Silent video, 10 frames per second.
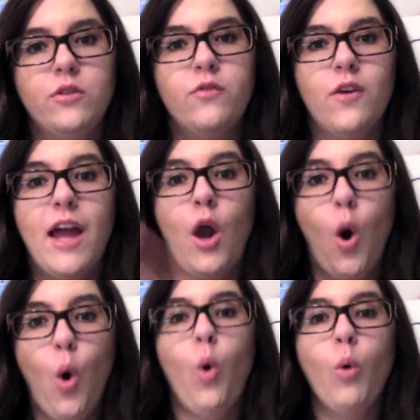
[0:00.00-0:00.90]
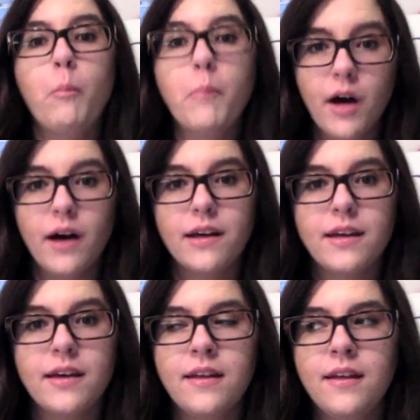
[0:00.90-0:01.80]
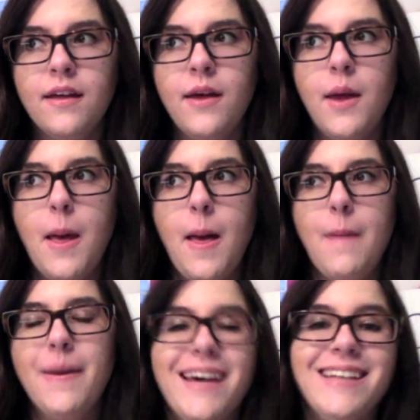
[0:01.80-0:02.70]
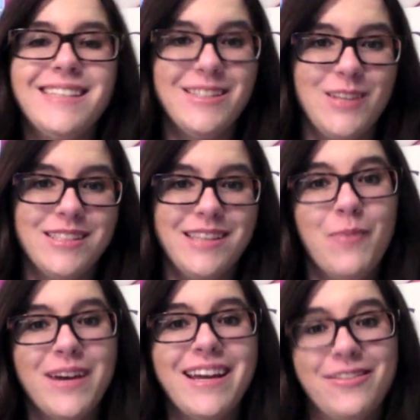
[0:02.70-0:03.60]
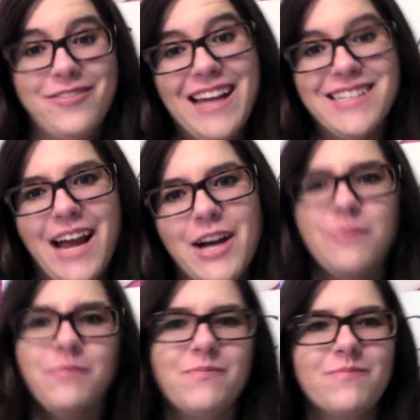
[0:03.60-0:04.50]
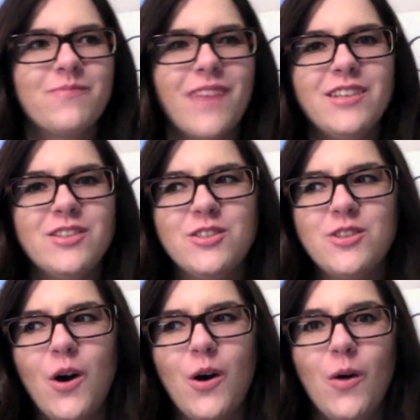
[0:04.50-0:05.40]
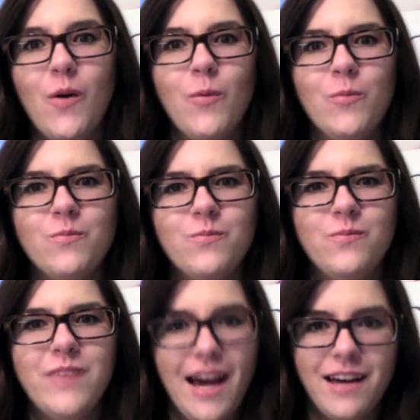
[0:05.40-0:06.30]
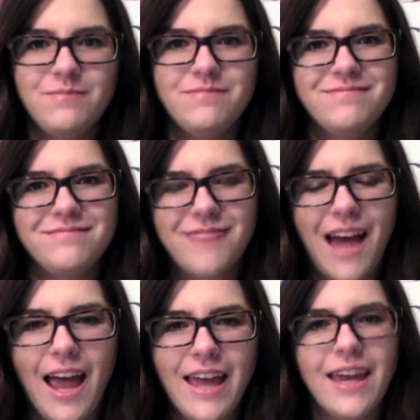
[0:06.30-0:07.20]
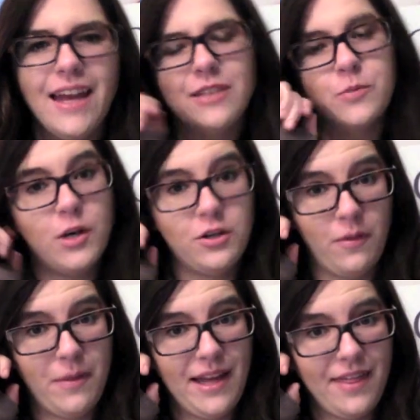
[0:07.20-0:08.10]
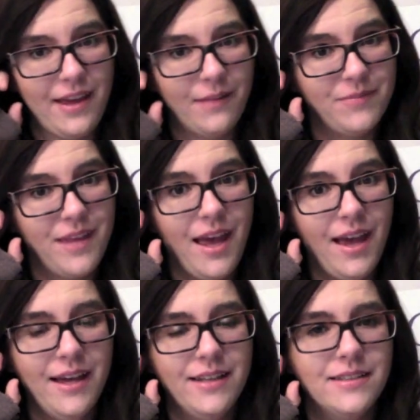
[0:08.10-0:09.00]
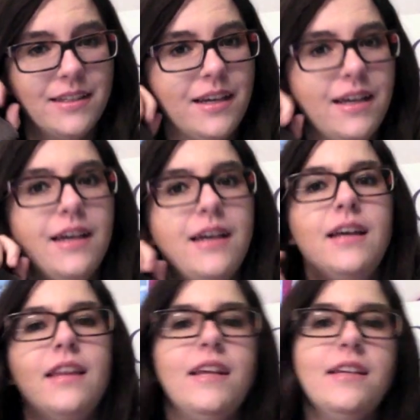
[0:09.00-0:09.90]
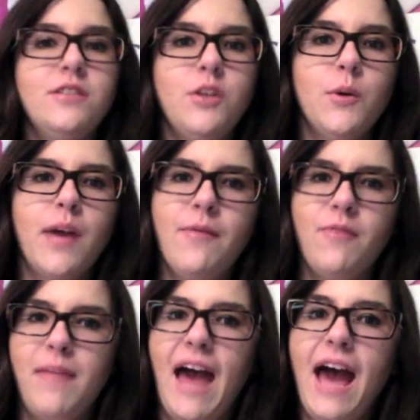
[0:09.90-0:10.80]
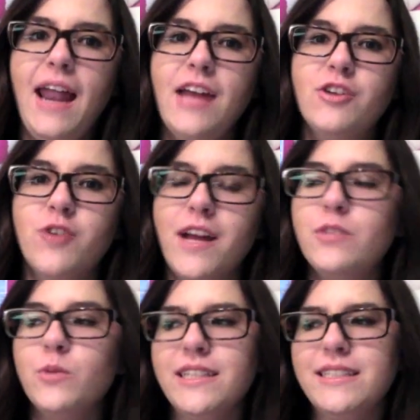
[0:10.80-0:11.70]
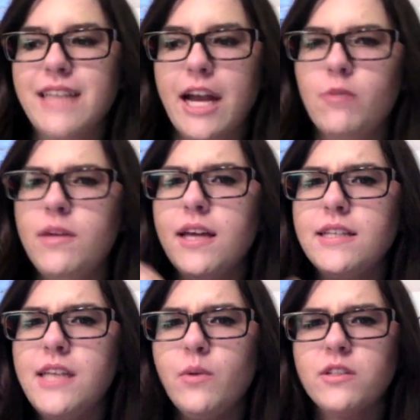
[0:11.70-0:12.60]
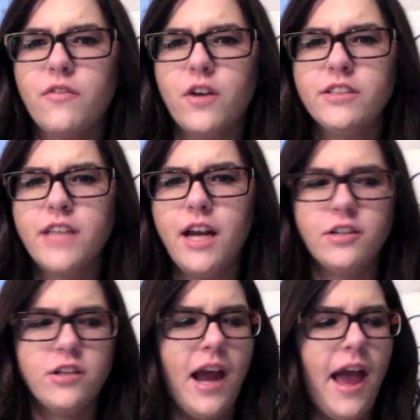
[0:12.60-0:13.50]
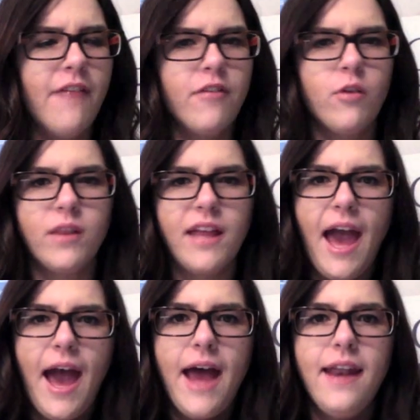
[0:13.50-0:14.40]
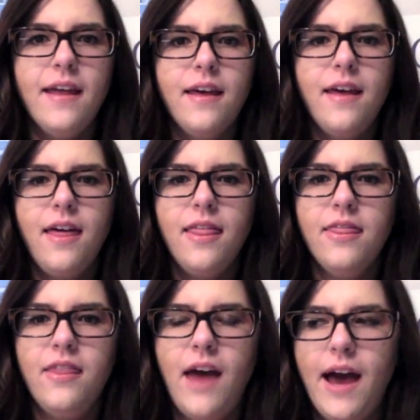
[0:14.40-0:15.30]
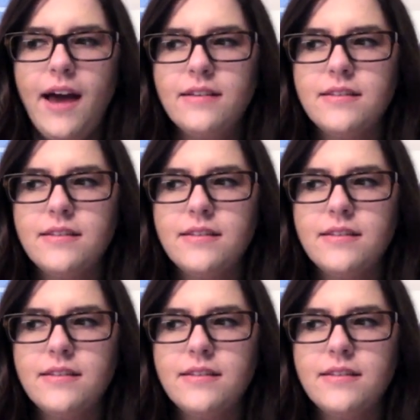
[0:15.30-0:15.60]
for that whole book because I saw someone get a flat tire. So, yeah, I get inspiration from anything, and these two came from that. And Trace really scared me because he was the first character I ever really had that